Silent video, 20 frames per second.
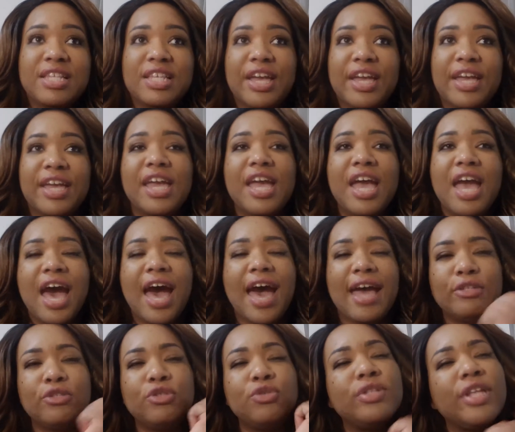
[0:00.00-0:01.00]
I,
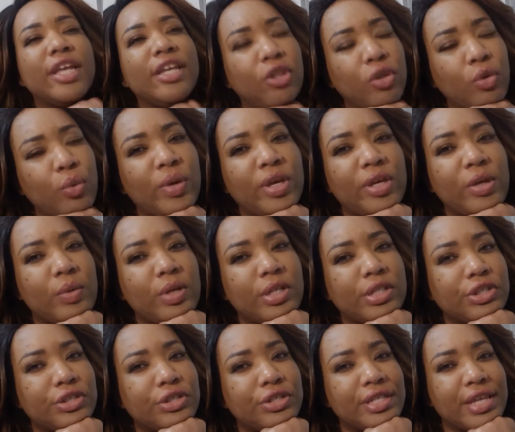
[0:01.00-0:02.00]
I do like the Weight
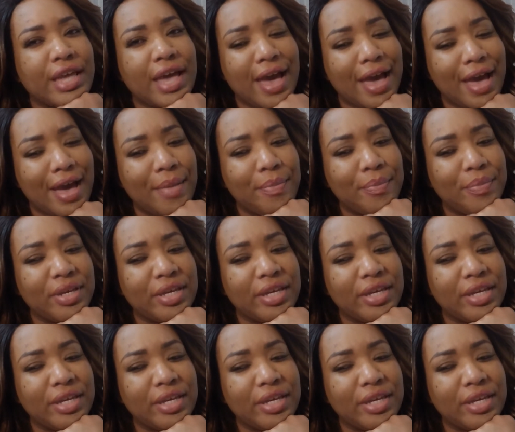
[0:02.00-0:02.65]
Watchers app.